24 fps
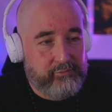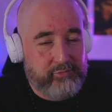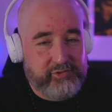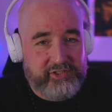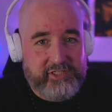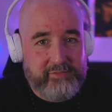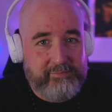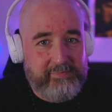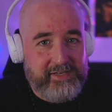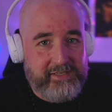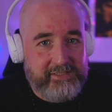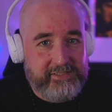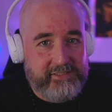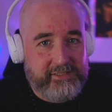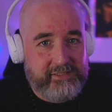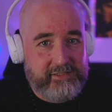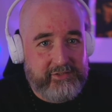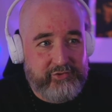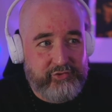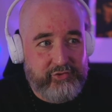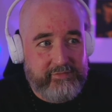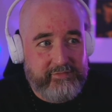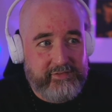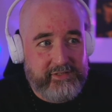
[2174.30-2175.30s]
What's the matter,
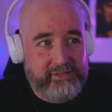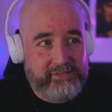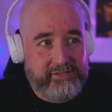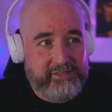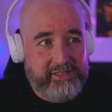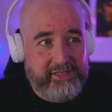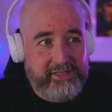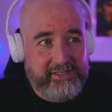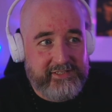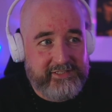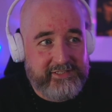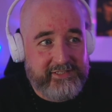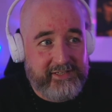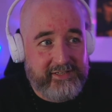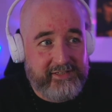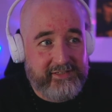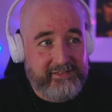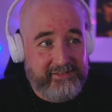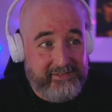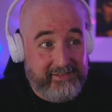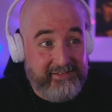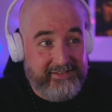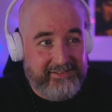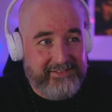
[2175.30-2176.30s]
Trevor? Scared of
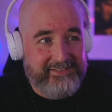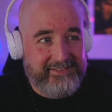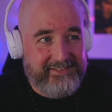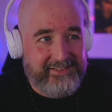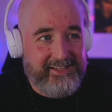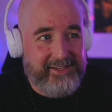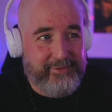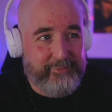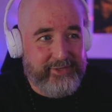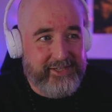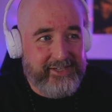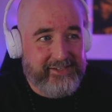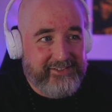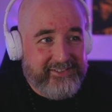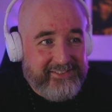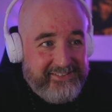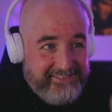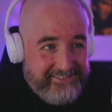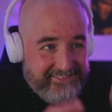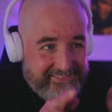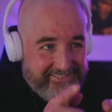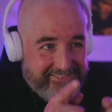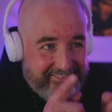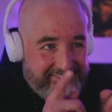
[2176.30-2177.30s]
something? Here we go.
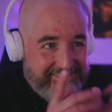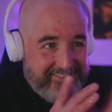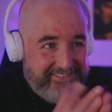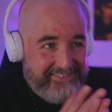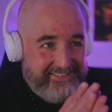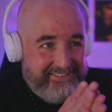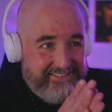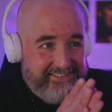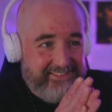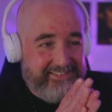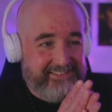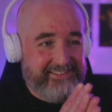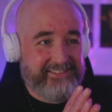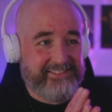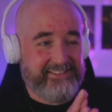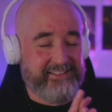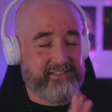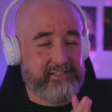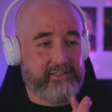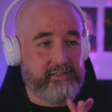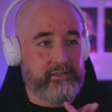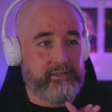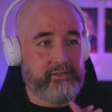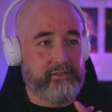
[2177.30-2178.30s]

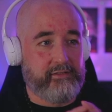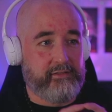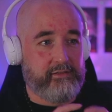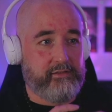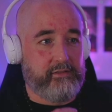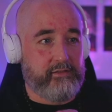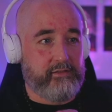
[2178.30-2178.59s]
Helen.